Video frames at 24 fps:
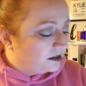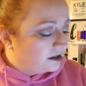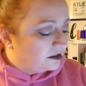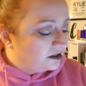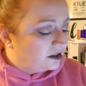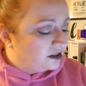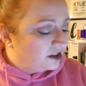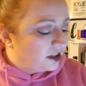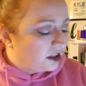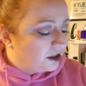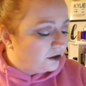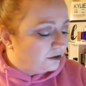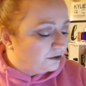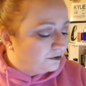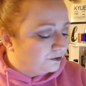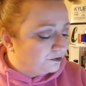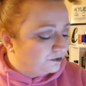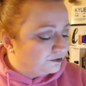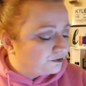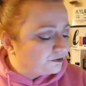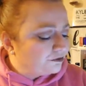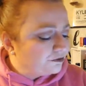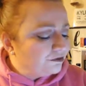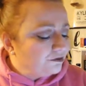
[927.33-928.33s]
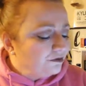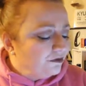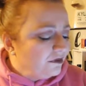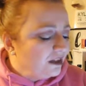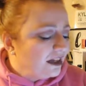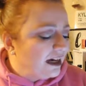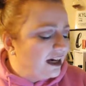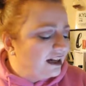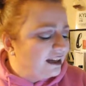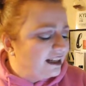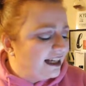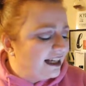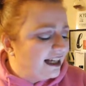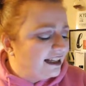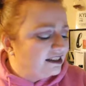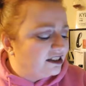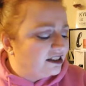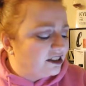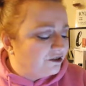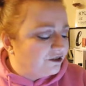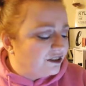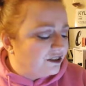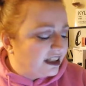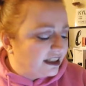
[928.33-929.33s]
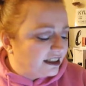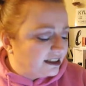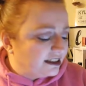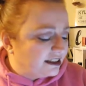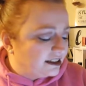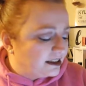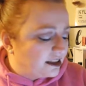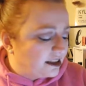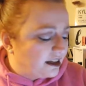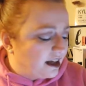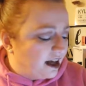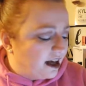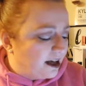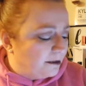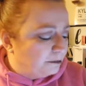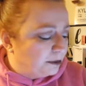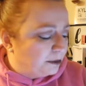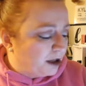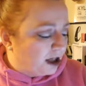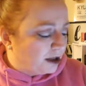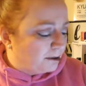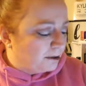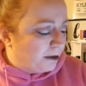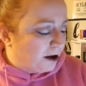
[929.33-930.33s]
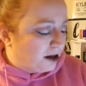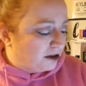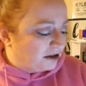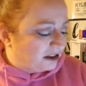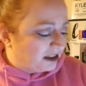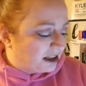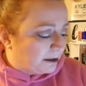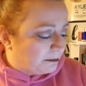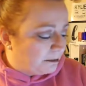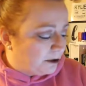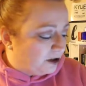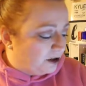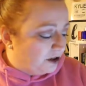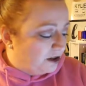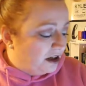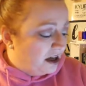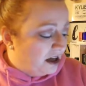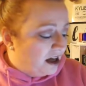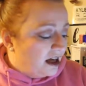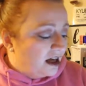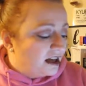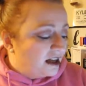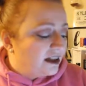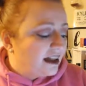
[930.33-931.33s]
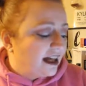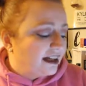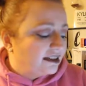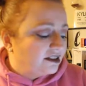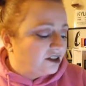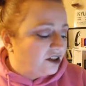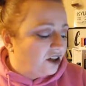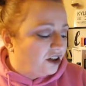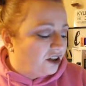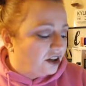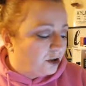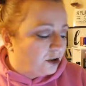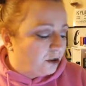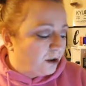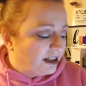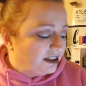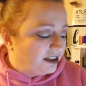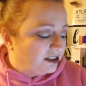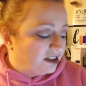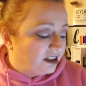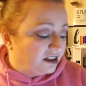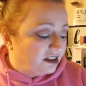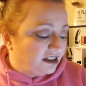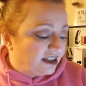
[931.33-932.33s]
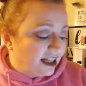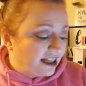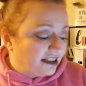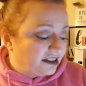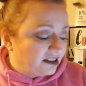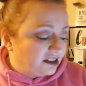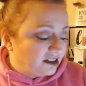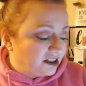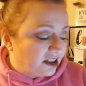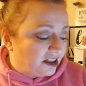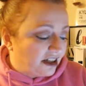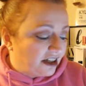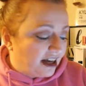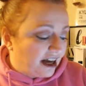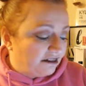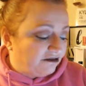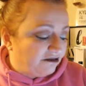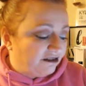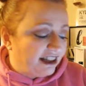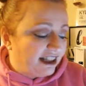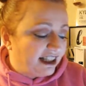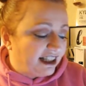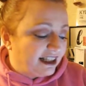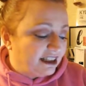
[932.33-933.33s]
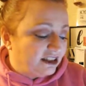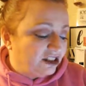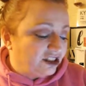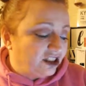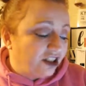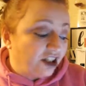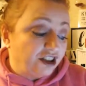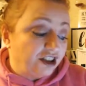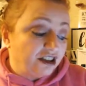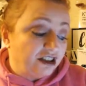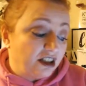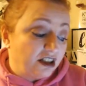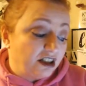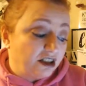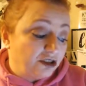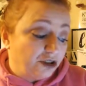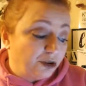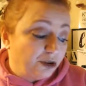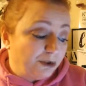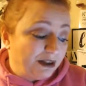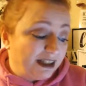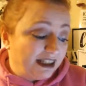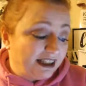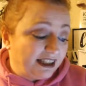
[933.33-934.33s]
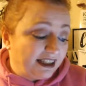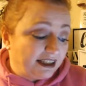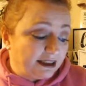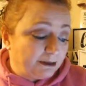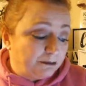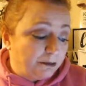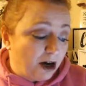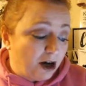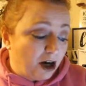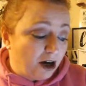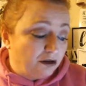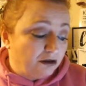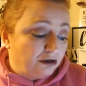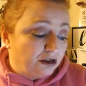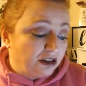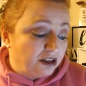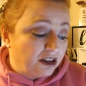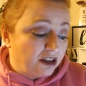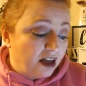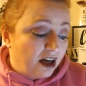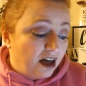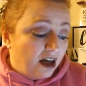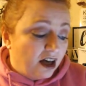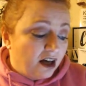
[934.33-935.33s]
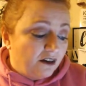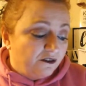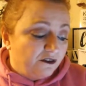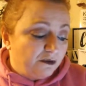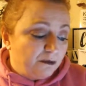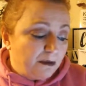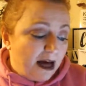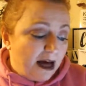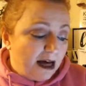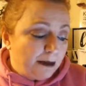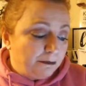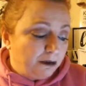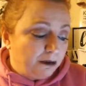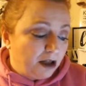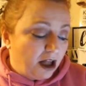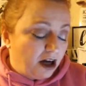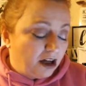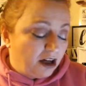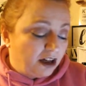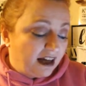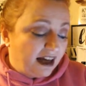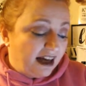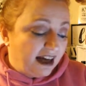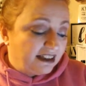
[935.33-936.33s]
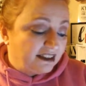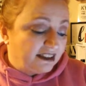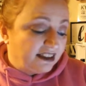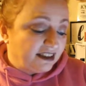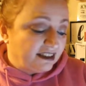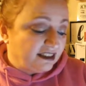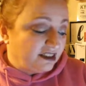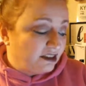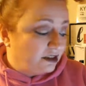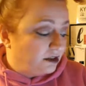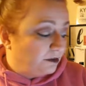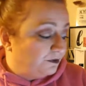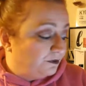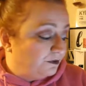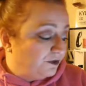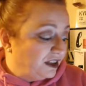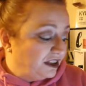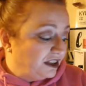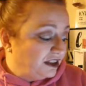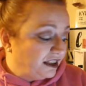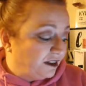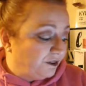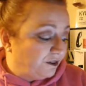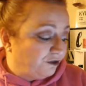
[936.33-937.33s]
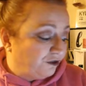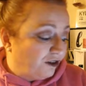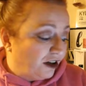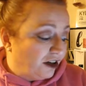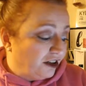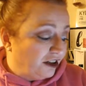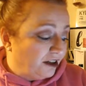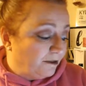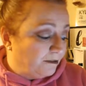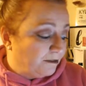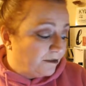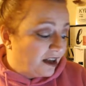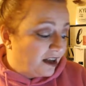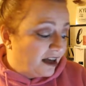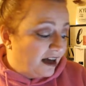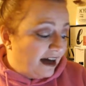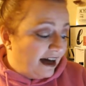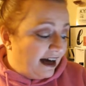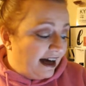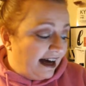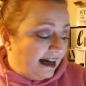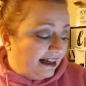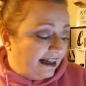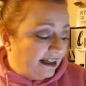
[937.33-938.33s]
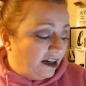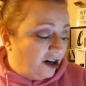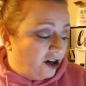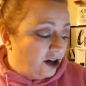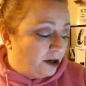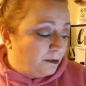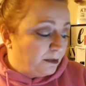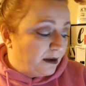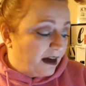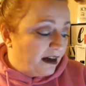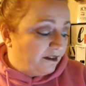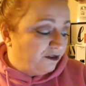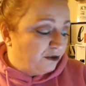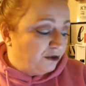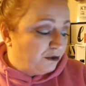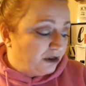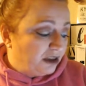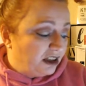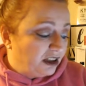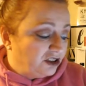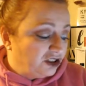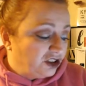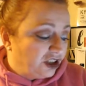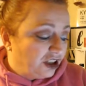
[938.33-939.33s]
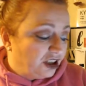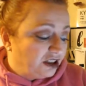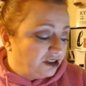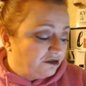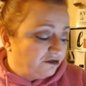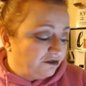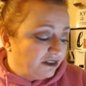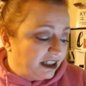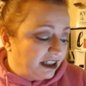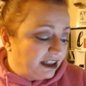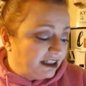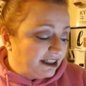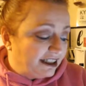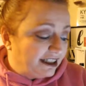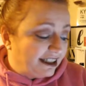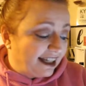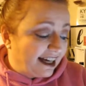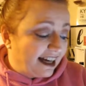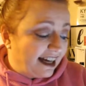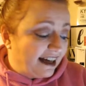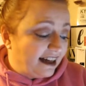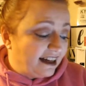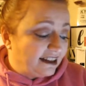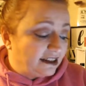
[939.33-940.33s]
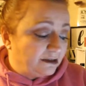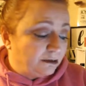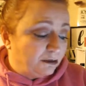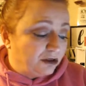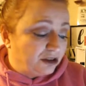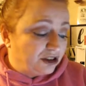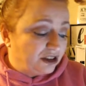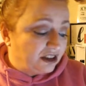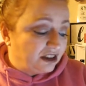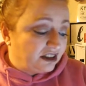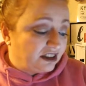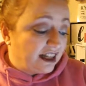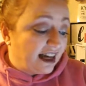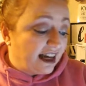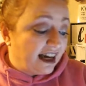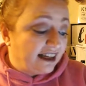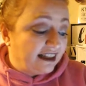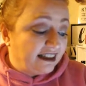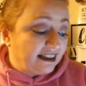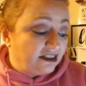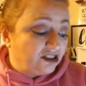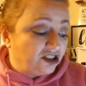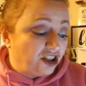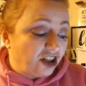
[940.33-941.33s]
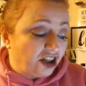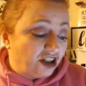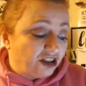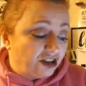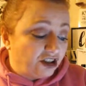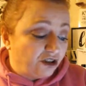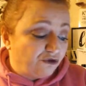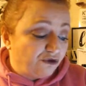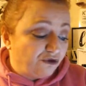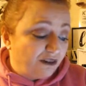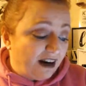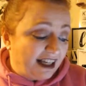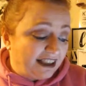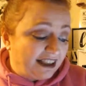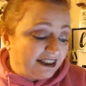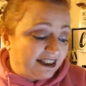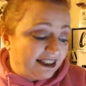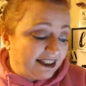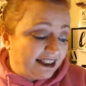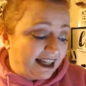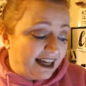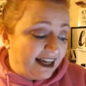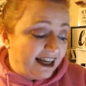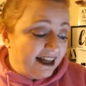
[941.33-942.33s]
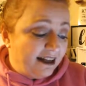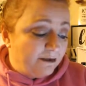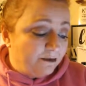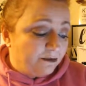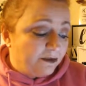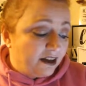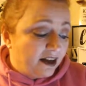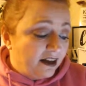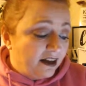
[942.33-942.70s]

So, at the end of this um, blog post I put that's all the questions answered I really enjoyed doing this post for my blog as it's something different I hope everyone enjoys reading it as much as I enjoyed writing it.